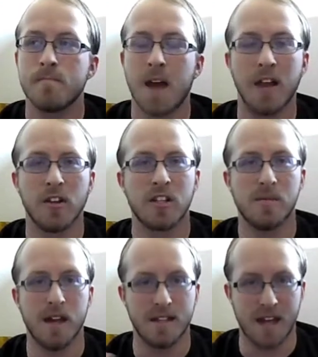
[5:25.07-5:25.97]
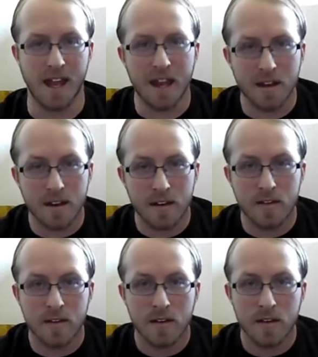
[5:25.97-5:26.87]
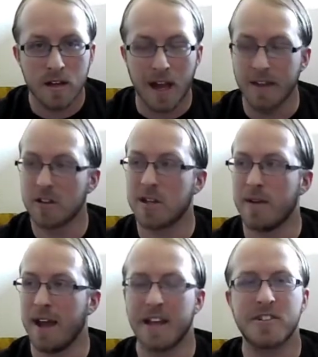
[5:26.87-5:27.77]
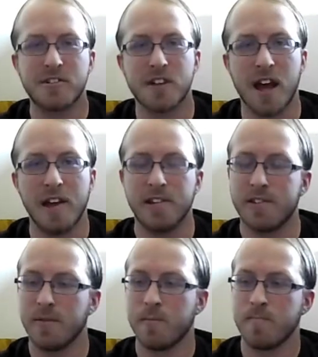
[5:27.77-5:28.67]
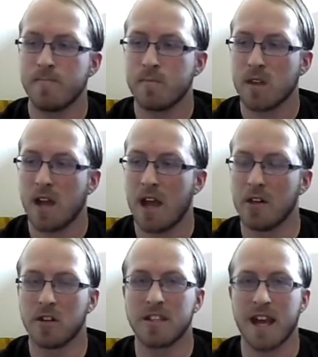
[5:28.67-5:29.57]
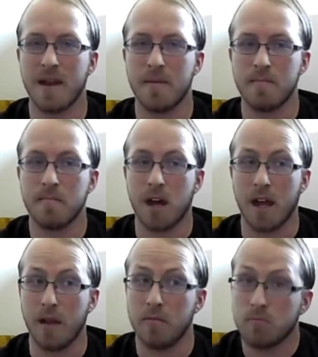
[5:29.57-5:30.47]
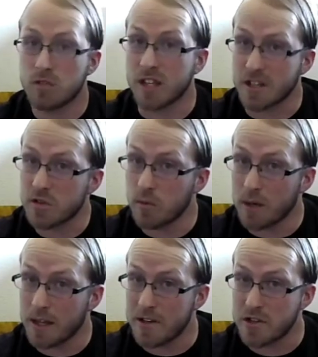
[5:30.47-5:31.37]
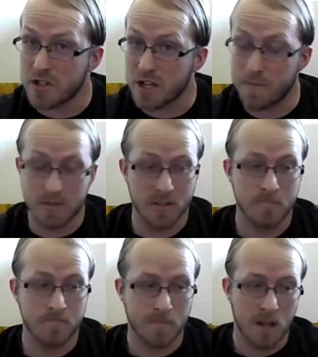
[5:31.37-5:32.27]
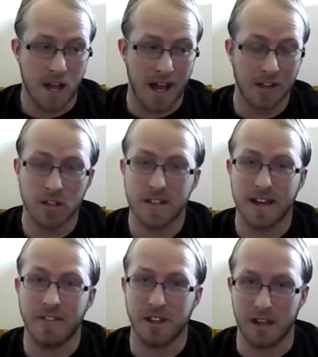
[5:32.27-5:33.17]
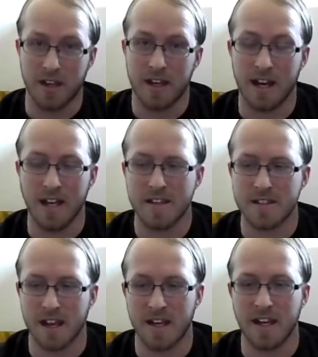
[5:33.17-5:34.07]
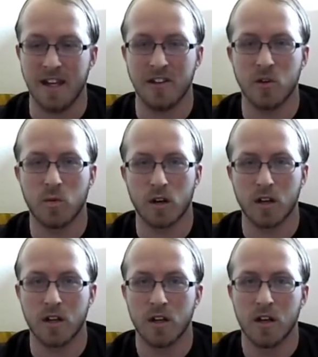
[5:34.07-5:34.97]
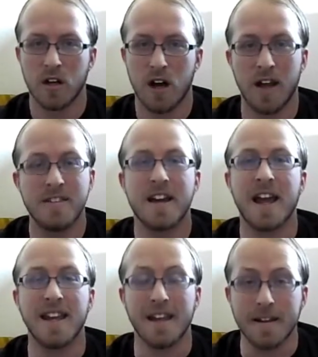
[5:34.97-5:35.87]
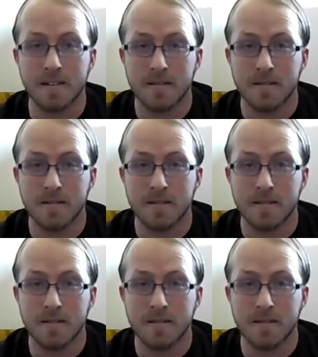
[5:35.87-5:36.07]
I looked at my diet, I looked at my exercise, I looked at my sexual relationships, I looked at everything, and I decided I needed to work on dieting